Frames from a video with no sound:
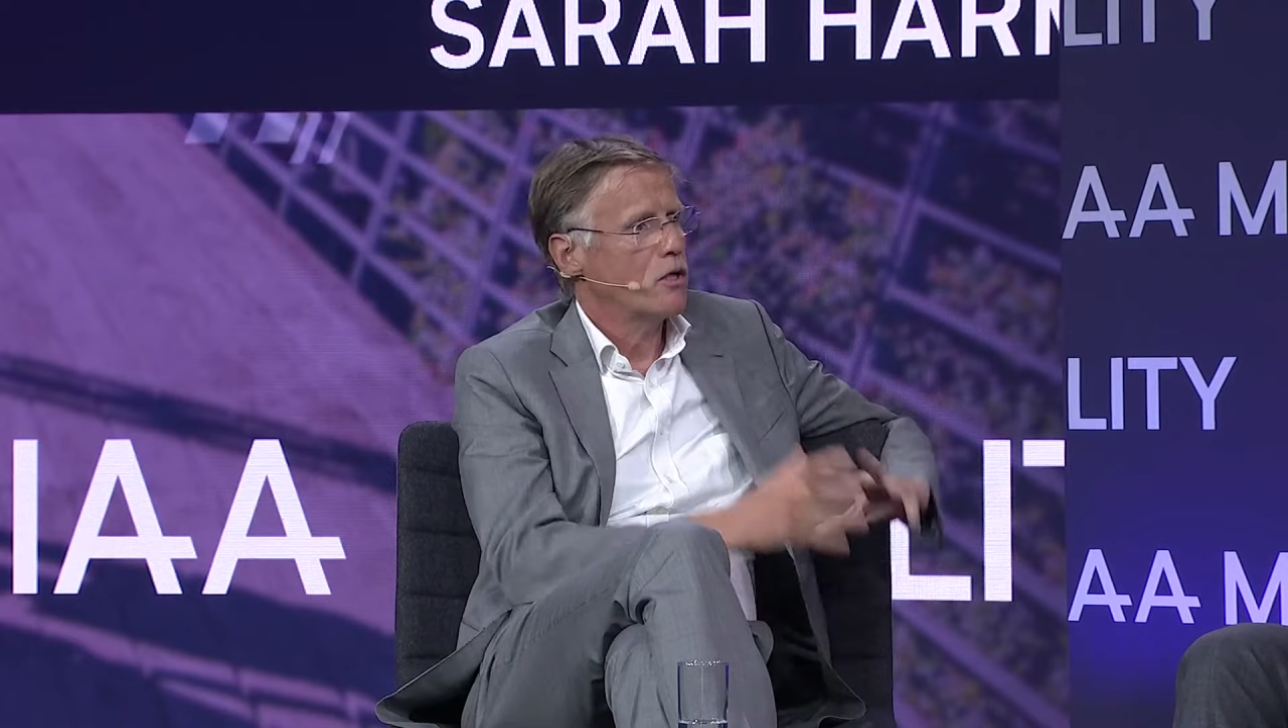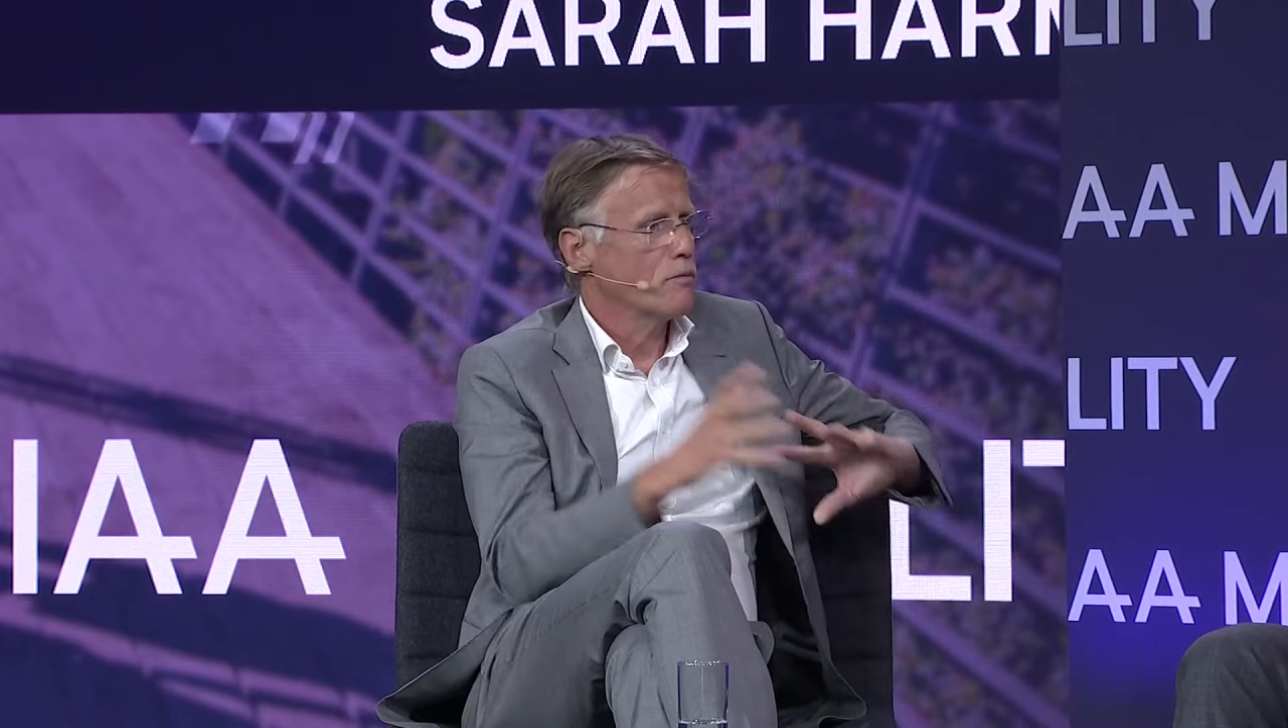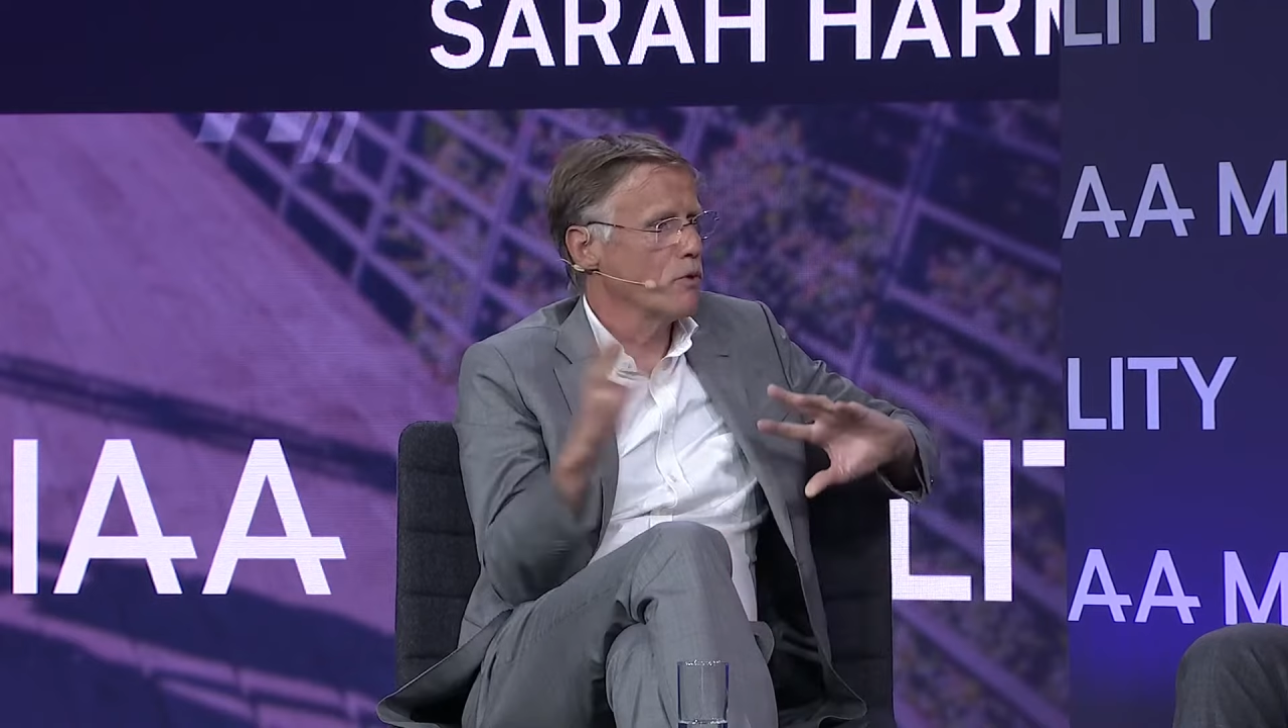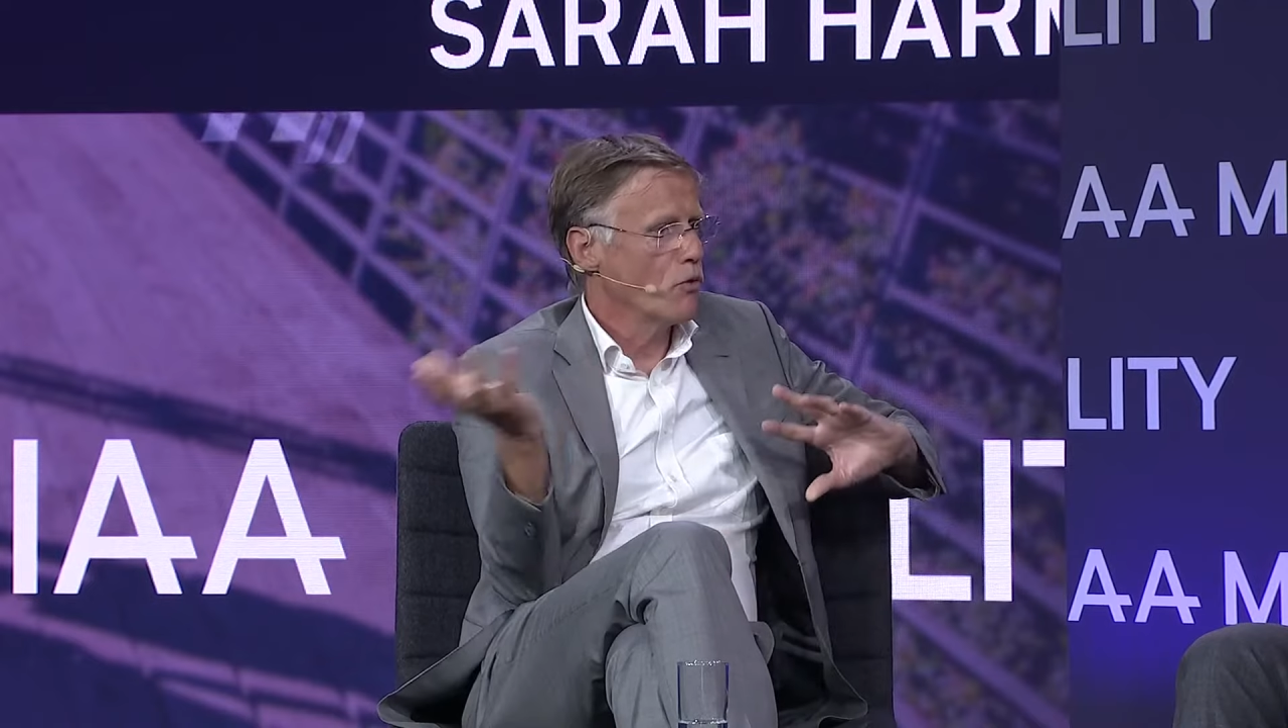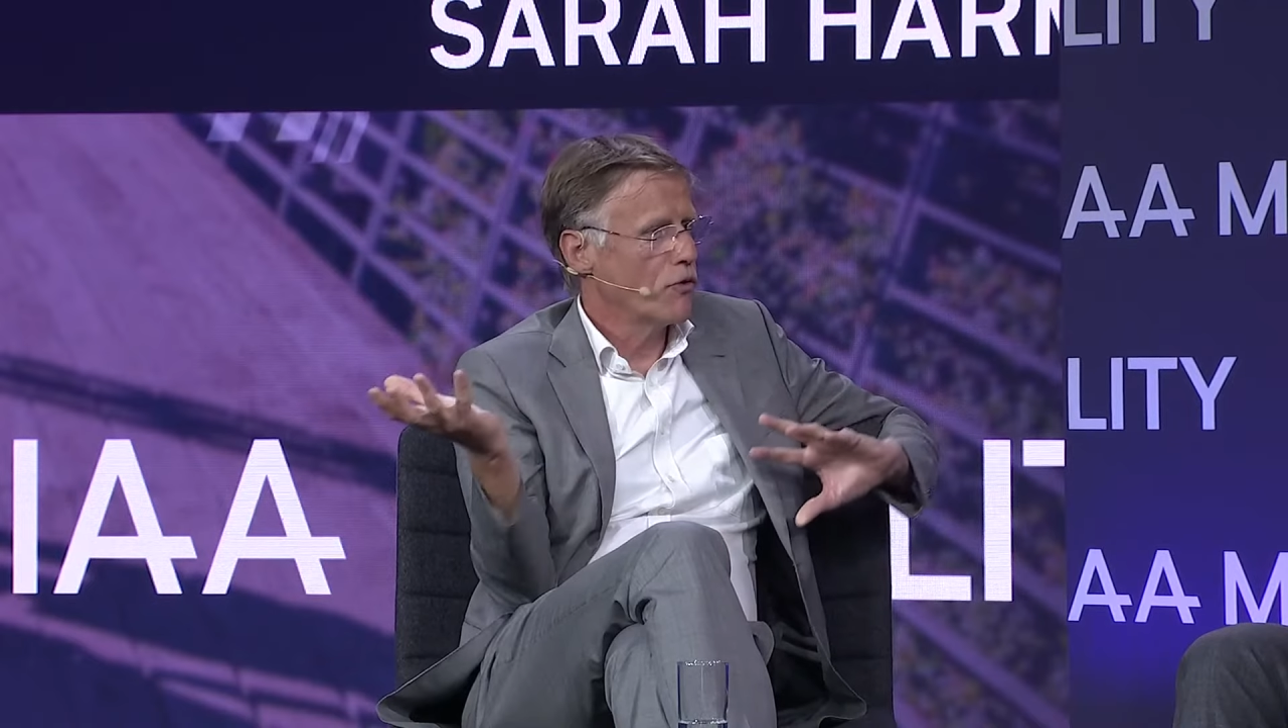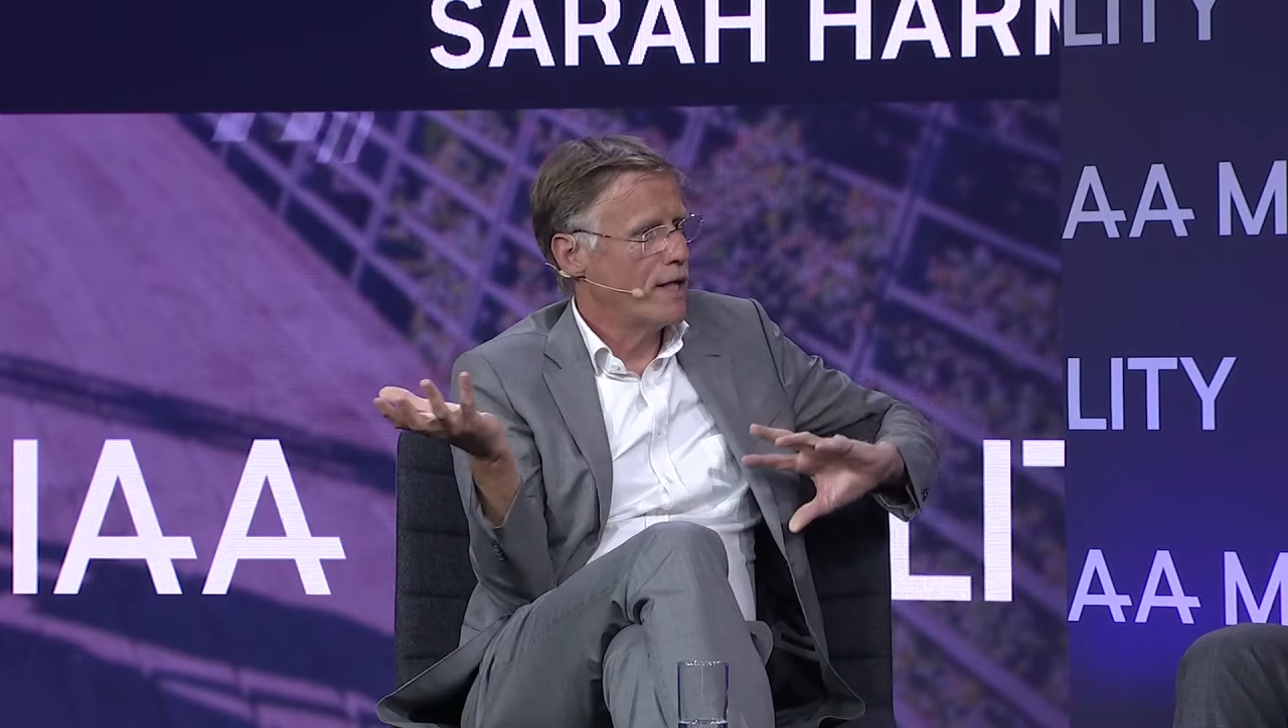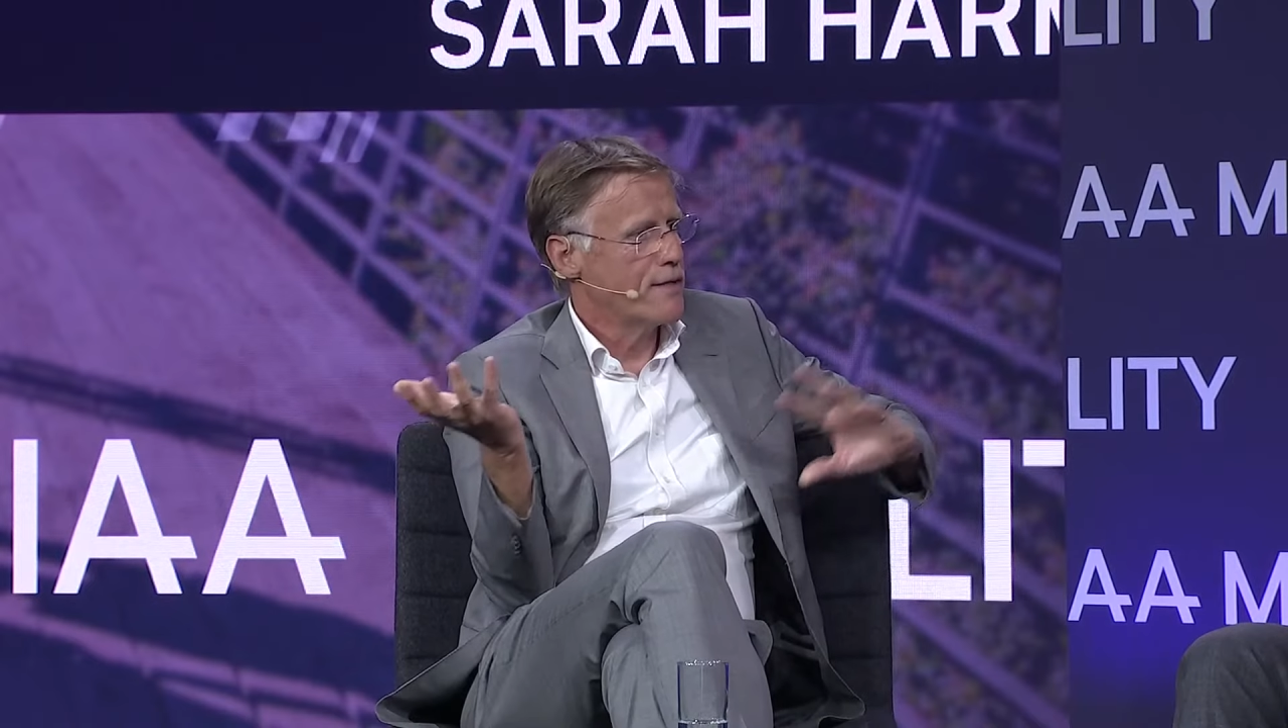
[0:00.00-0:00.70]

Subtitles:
on both